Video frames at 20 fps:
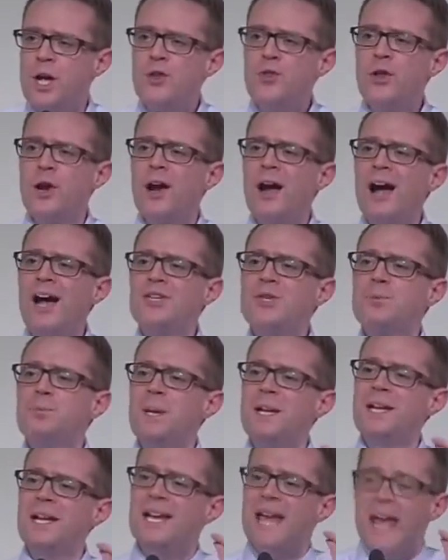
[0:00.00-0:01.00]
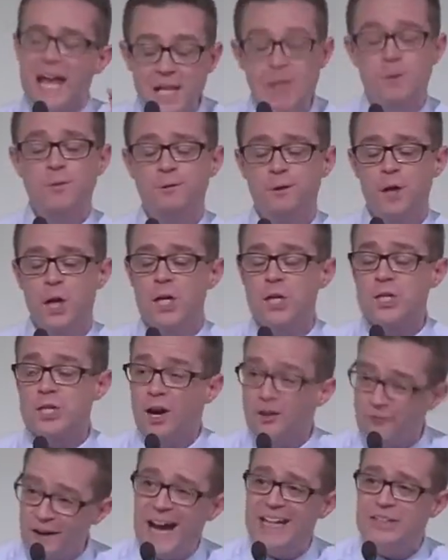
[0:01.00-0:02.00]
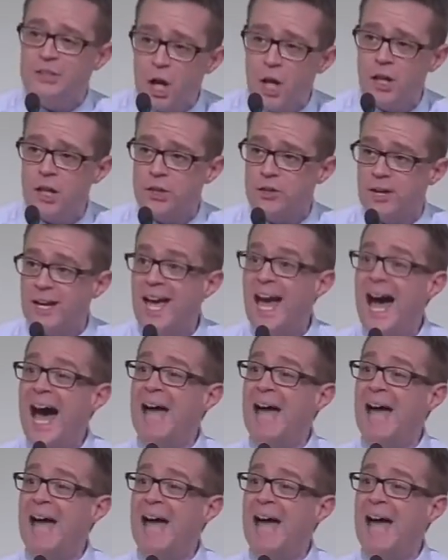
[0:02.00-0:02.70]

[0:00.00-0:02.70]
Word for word: there has been an influx of idolatry.